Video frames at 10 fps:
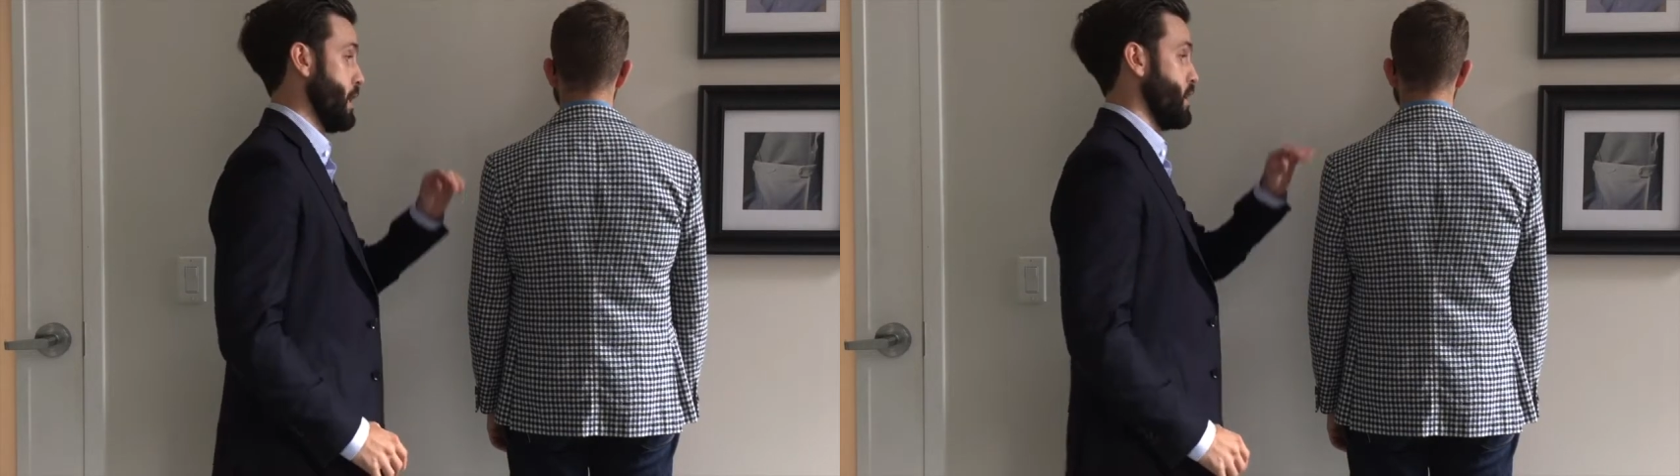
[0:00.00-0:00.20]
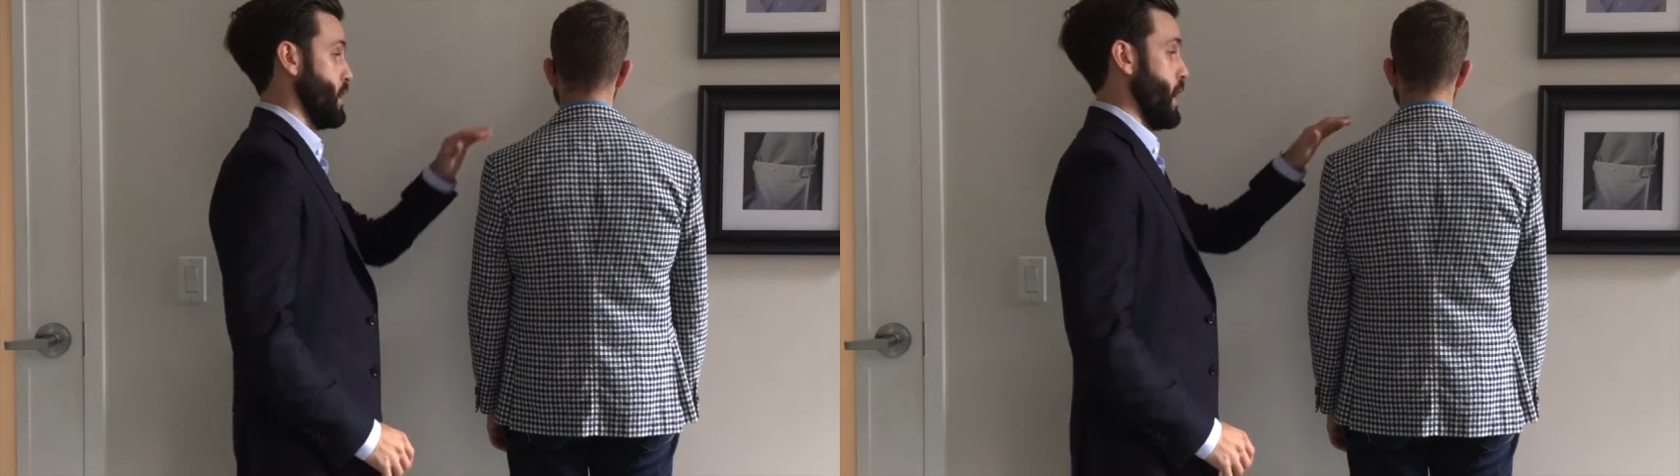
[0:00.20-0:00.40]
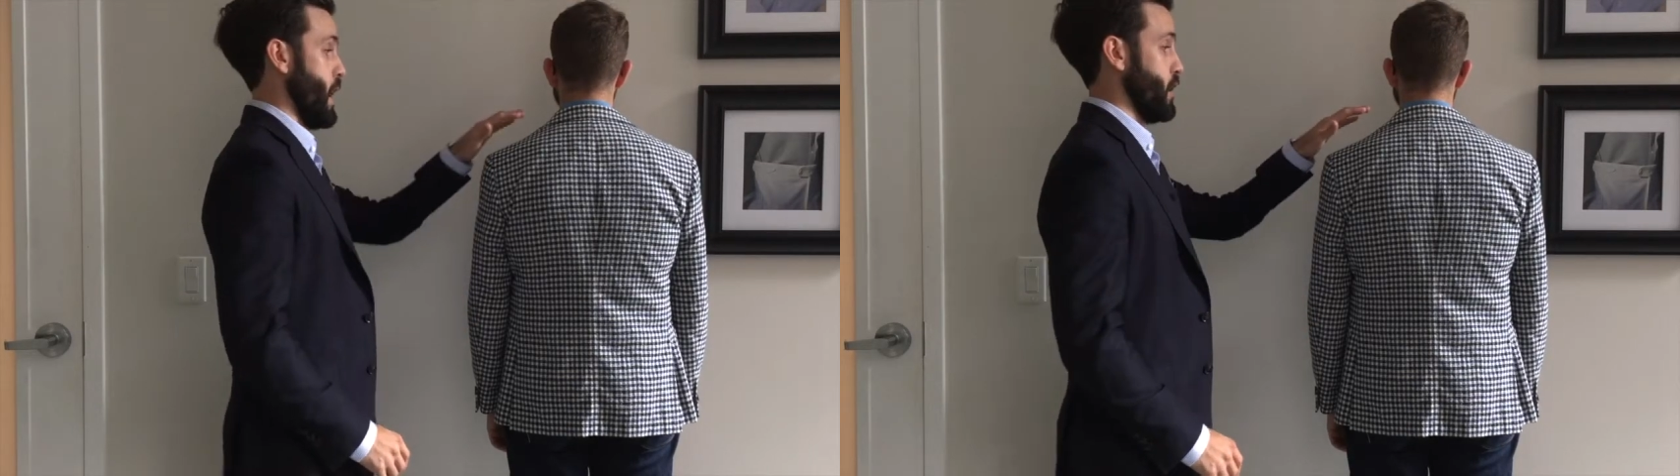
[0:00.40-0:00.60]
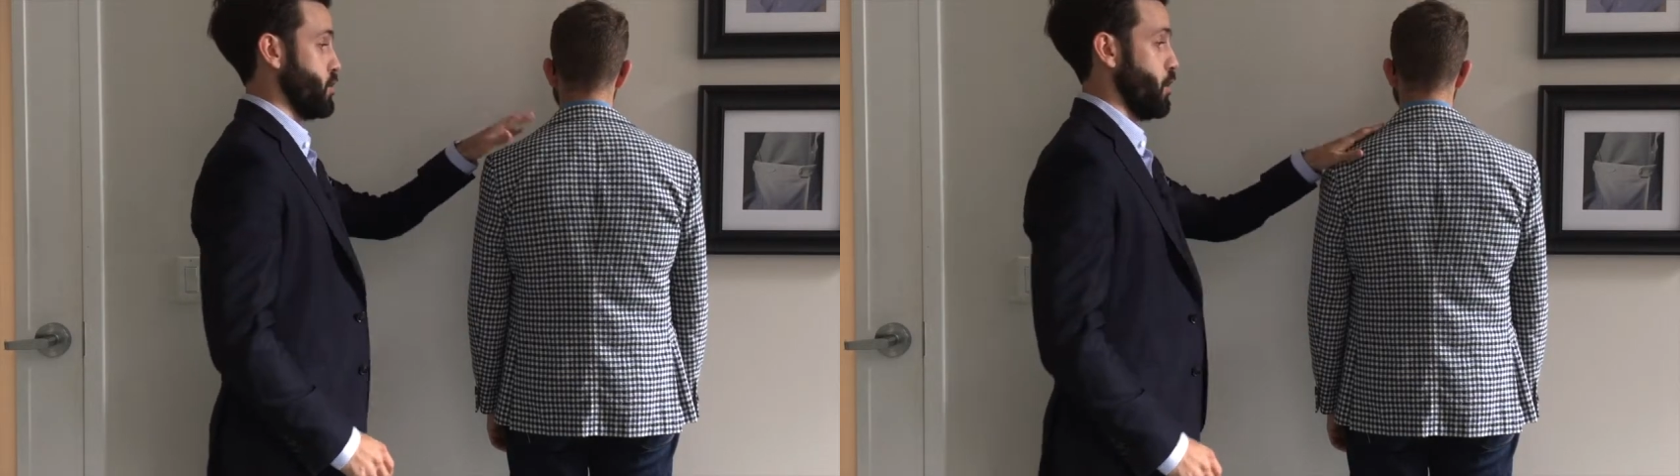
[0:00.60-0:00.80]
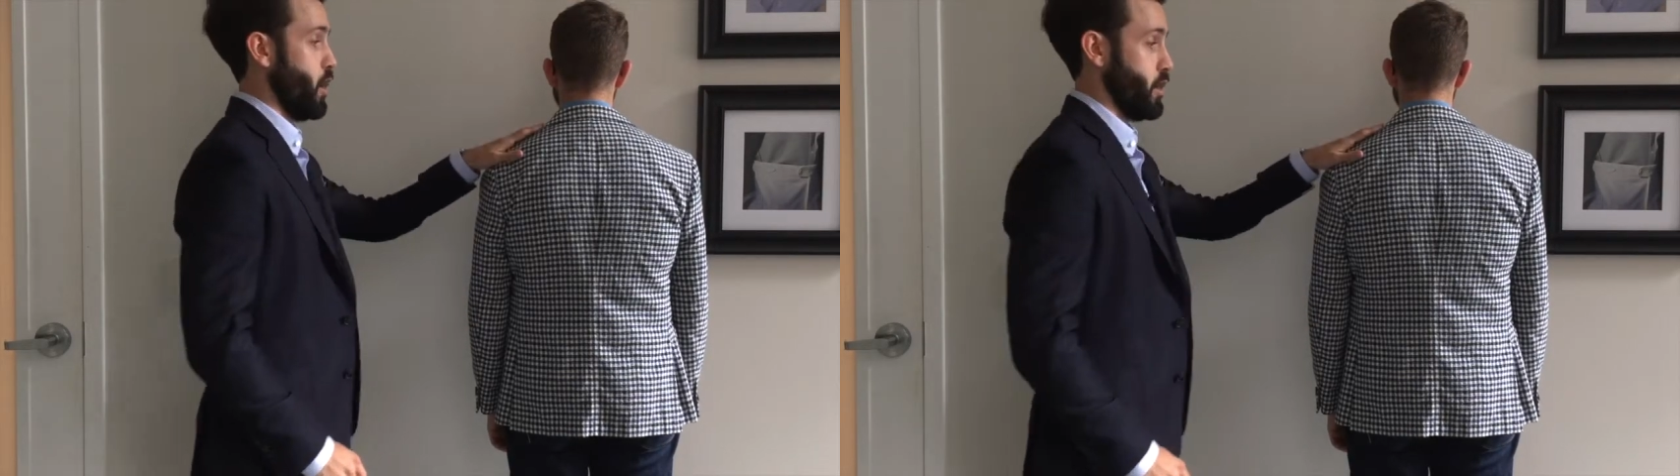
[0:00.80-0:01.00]
the
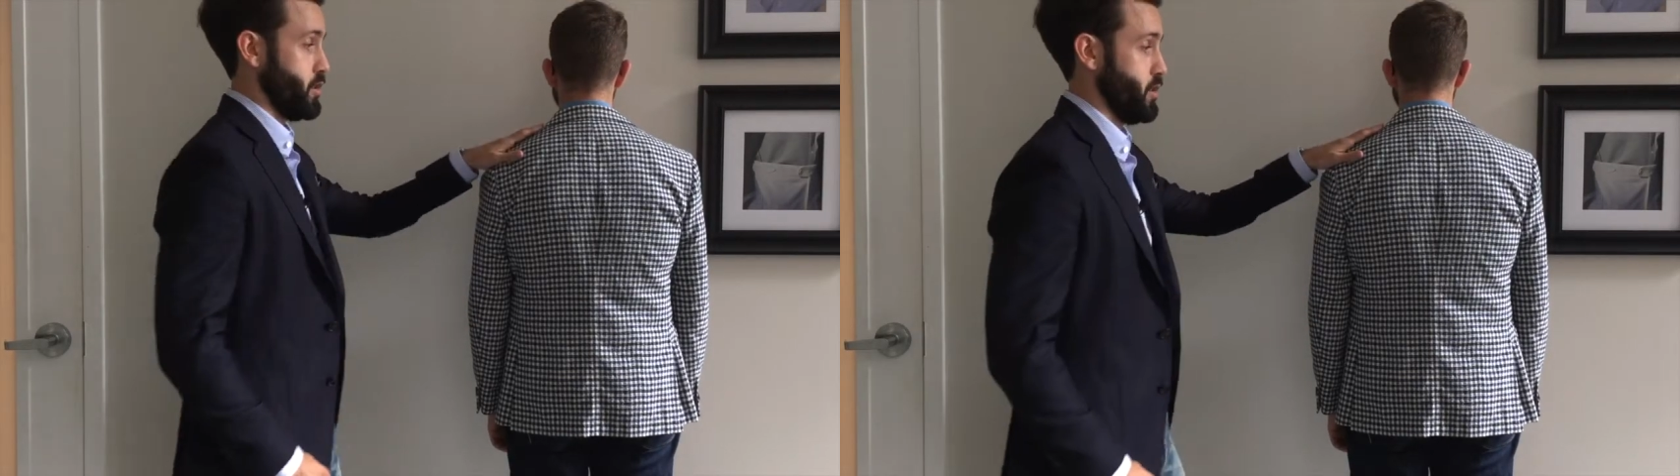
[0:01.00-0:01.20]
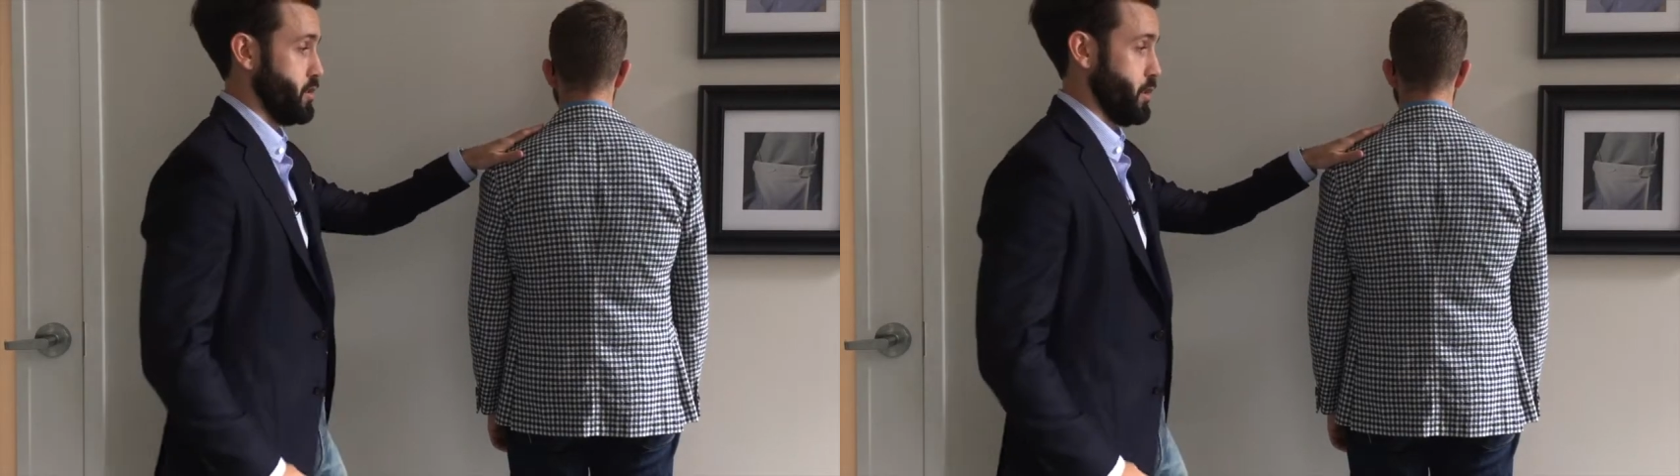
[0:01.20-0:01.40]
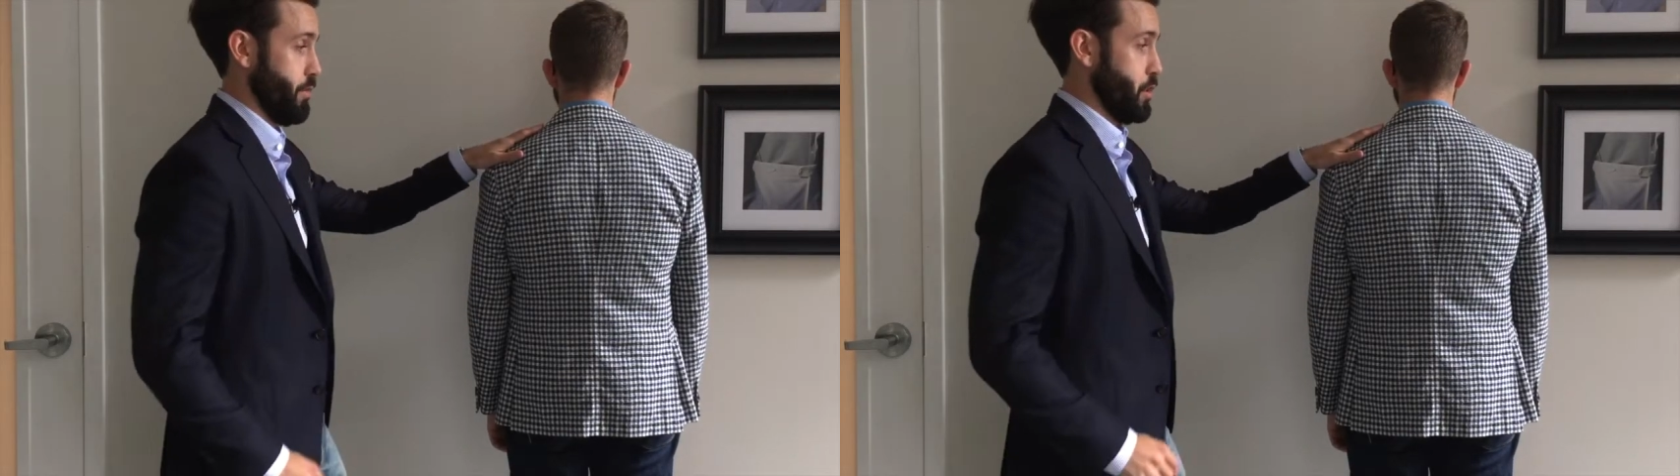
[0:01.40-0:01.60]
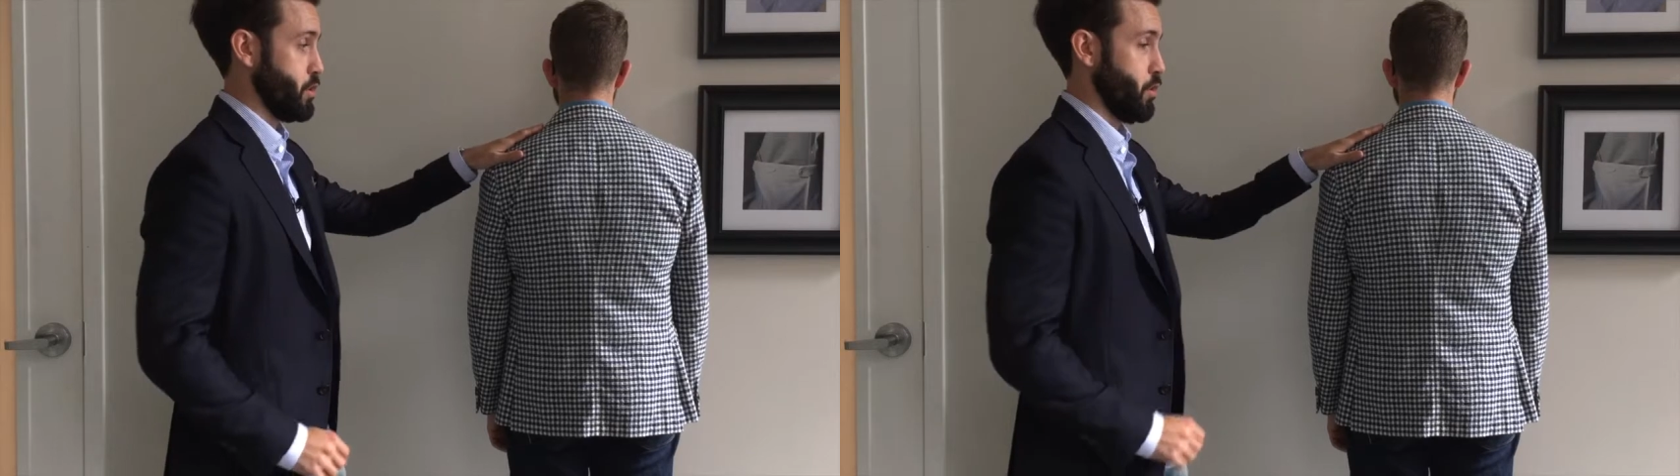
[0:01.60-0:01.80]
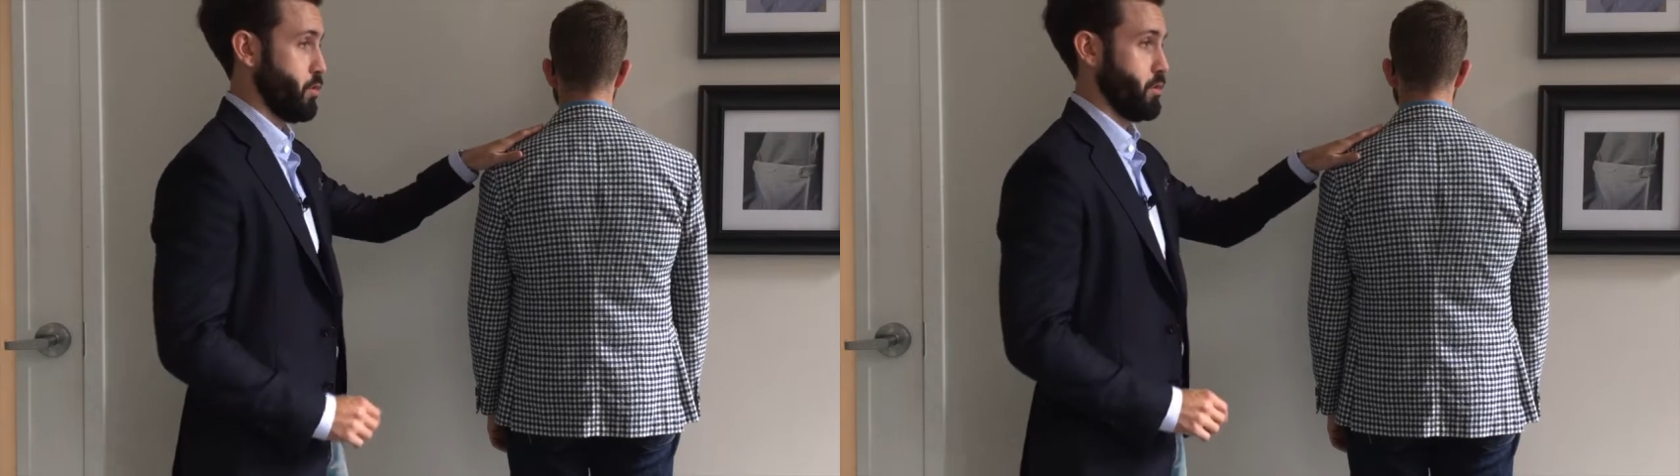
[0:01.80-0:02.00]
actual hunchness of the
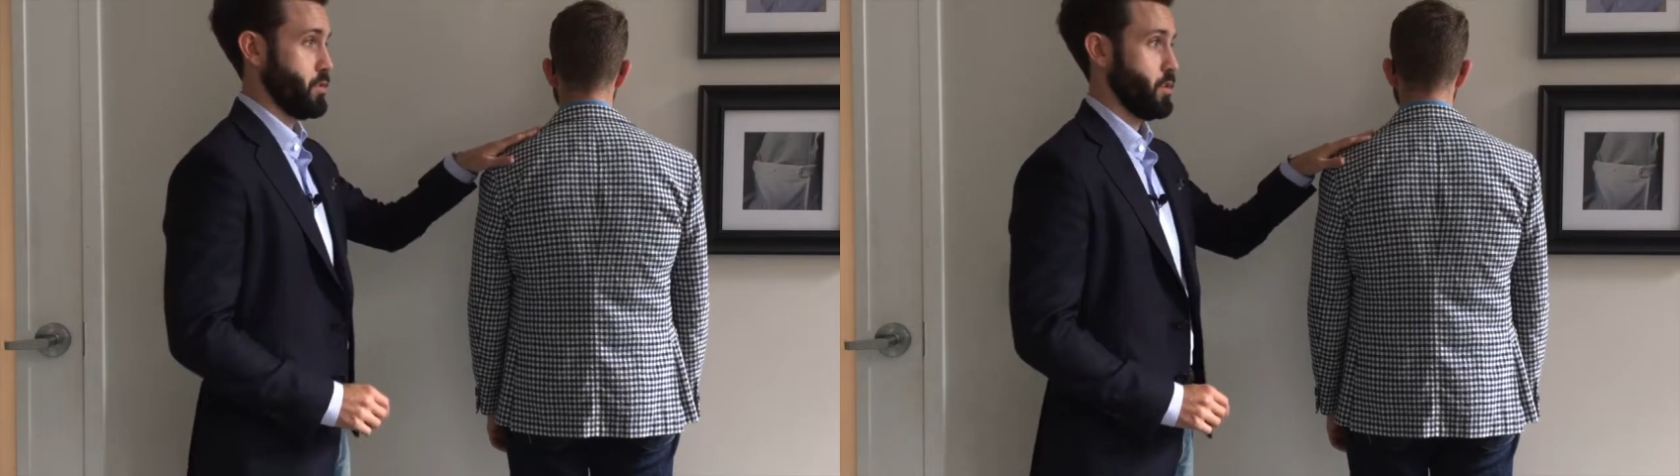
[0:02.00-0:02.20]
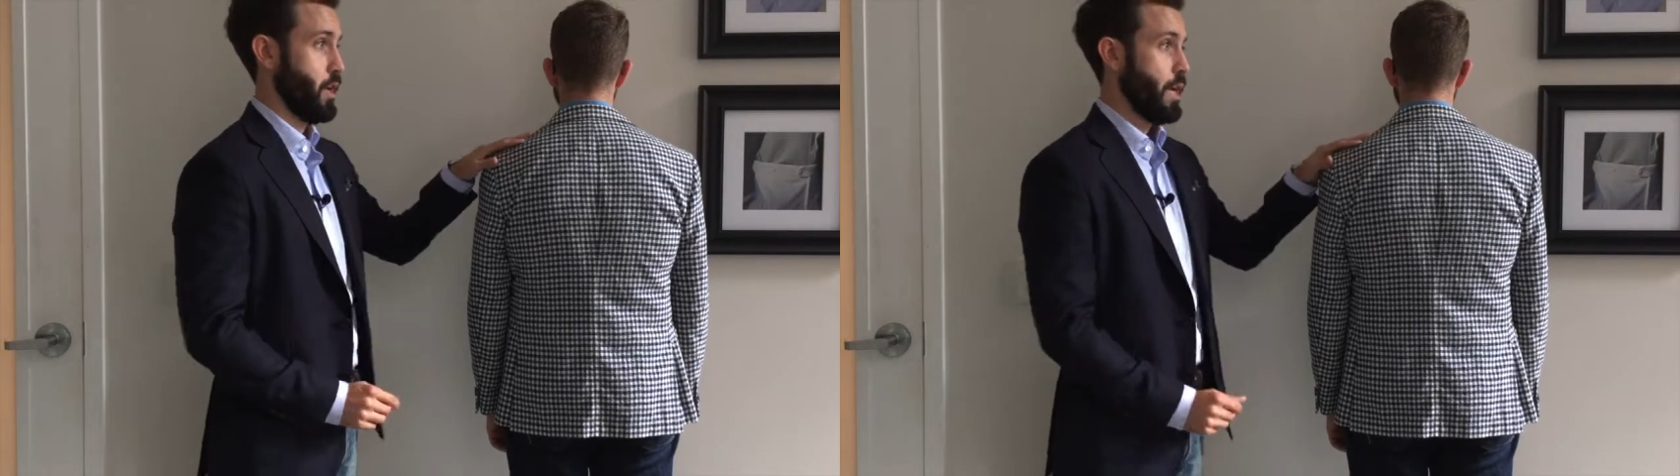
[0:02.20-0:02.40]
shoulders.